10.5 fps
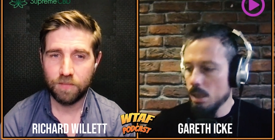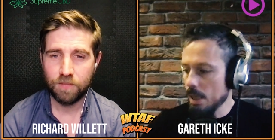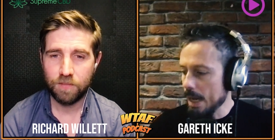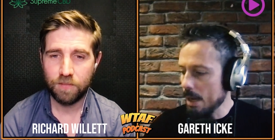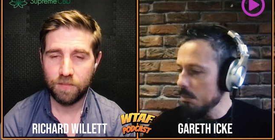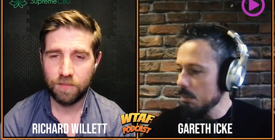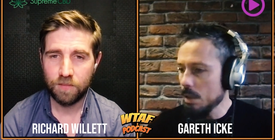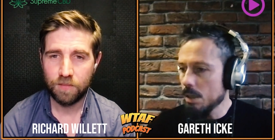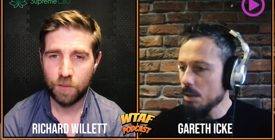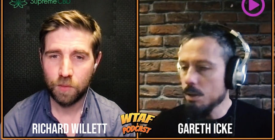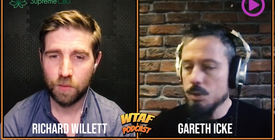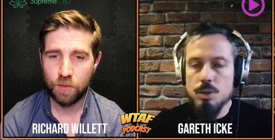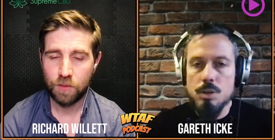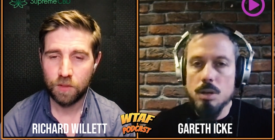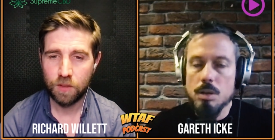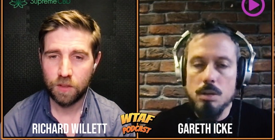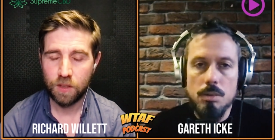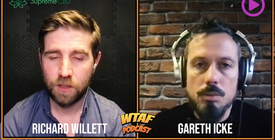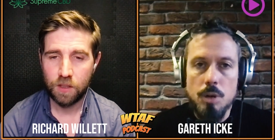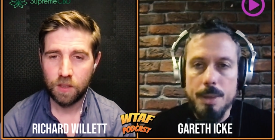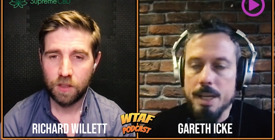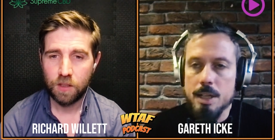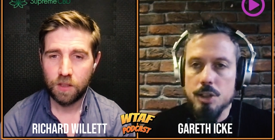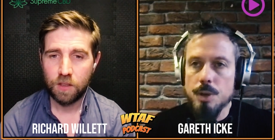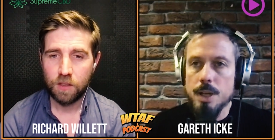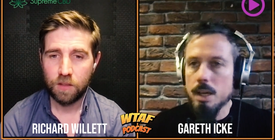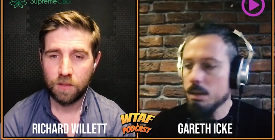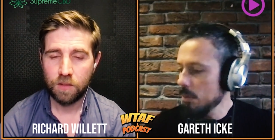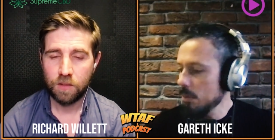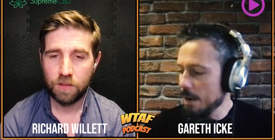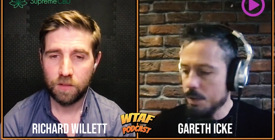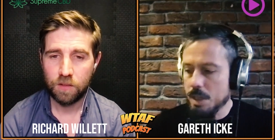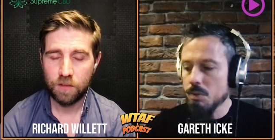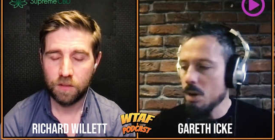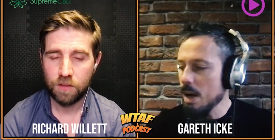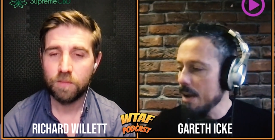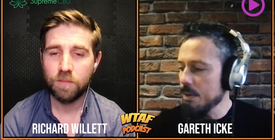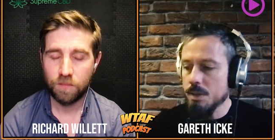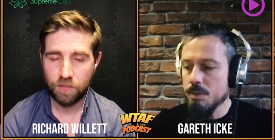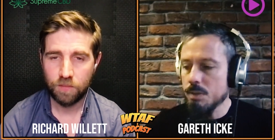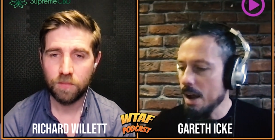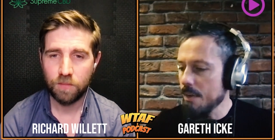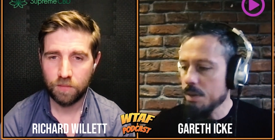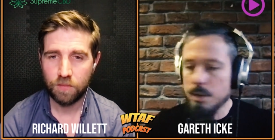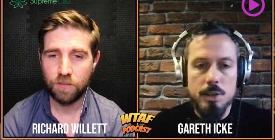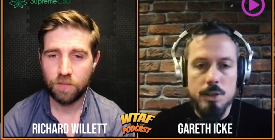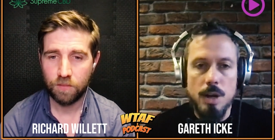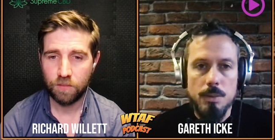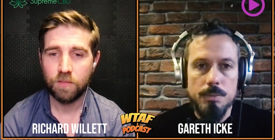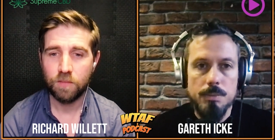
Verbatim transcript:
Speaker 1: um, Robert Kennedy Jr. Everything right, everything right, everything. Israel.